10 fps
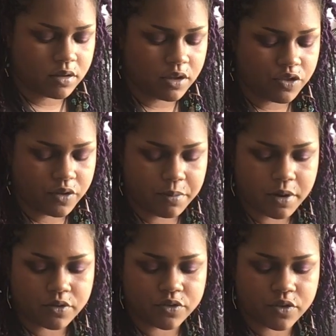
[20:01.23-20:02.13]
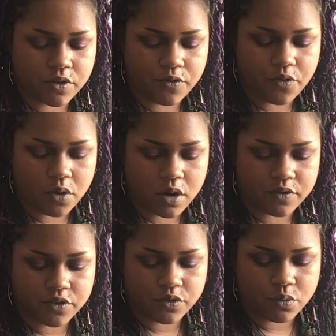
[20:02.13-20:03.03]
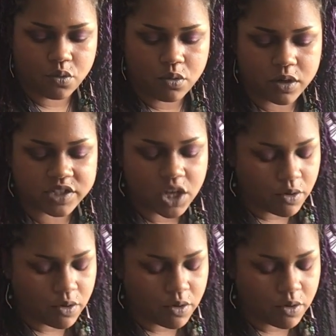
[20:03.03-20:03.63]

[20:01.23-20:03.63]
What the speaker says: and the Three of Pentacles, and the Four of Swords.